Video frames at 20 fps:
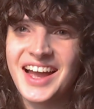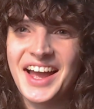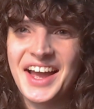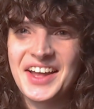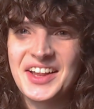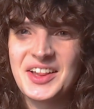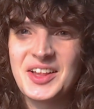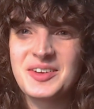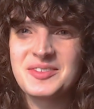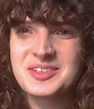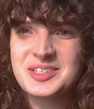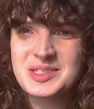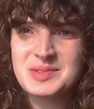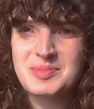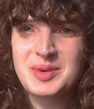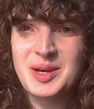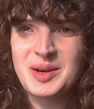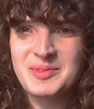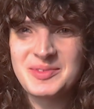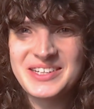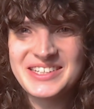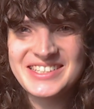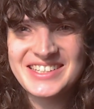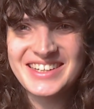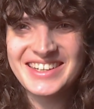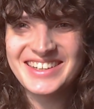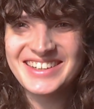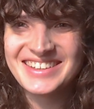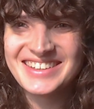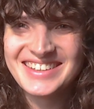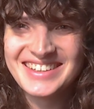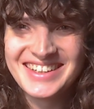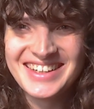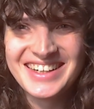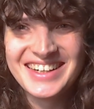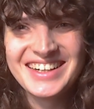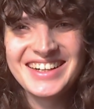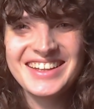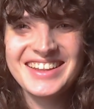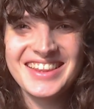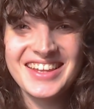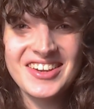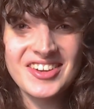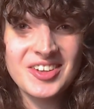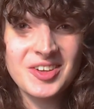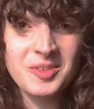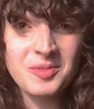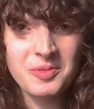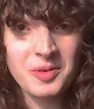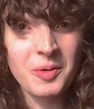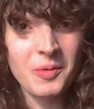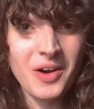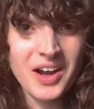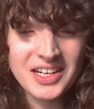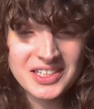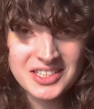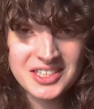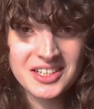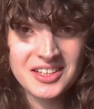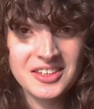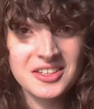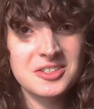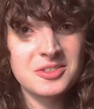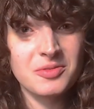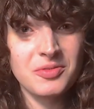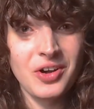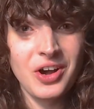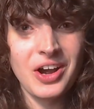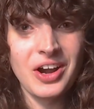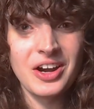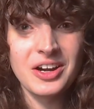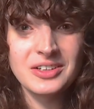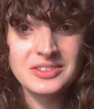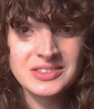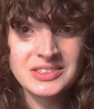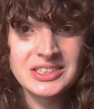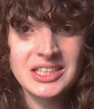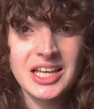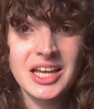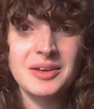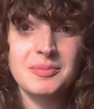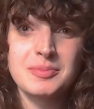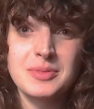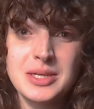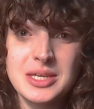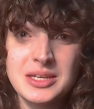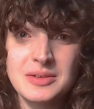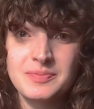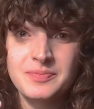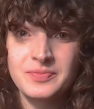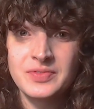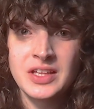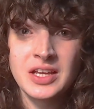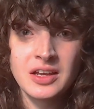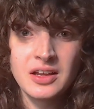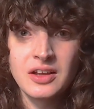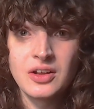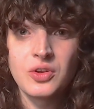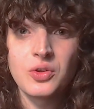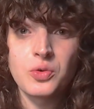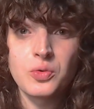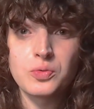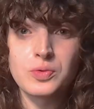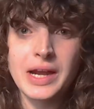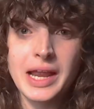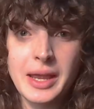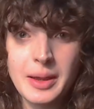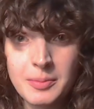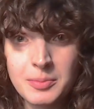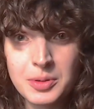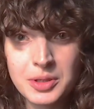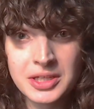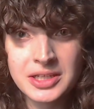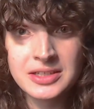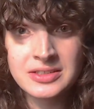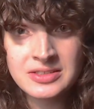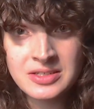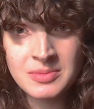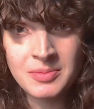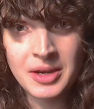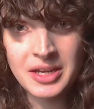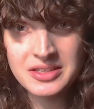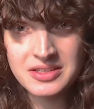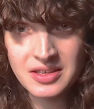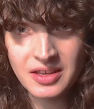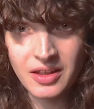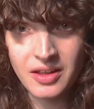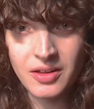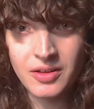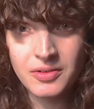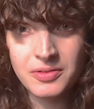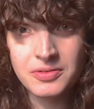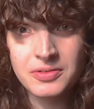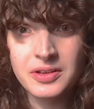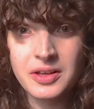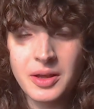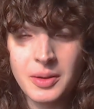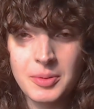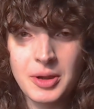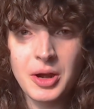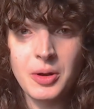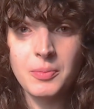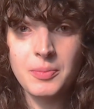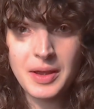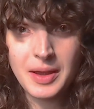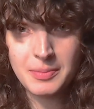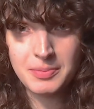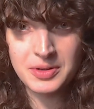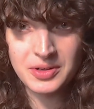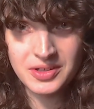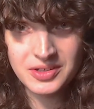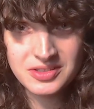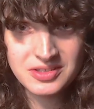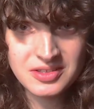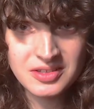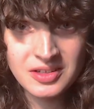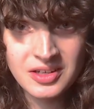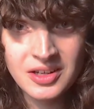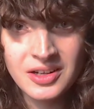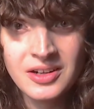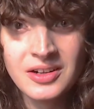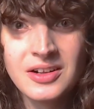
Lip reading: I love experimenting. Thank you for watching this far. Me rambling to myself about peppers.